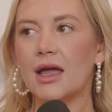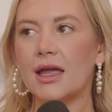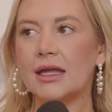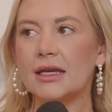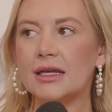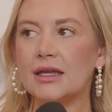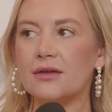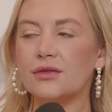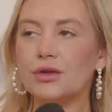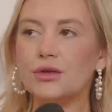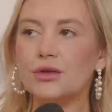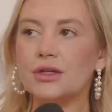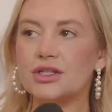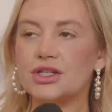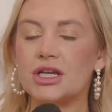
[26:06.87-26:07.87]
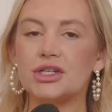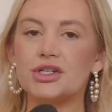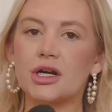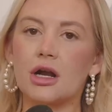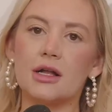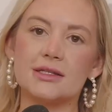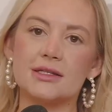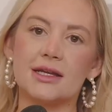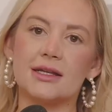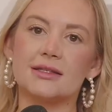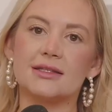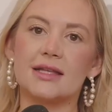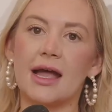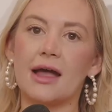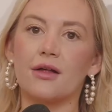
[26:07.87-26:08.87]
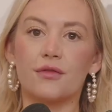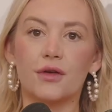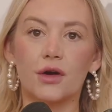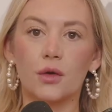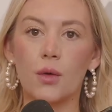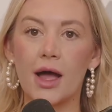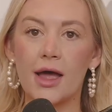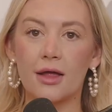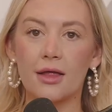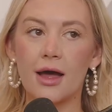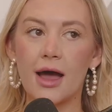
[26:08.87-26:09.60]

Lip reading: and even you can change your content style for a while.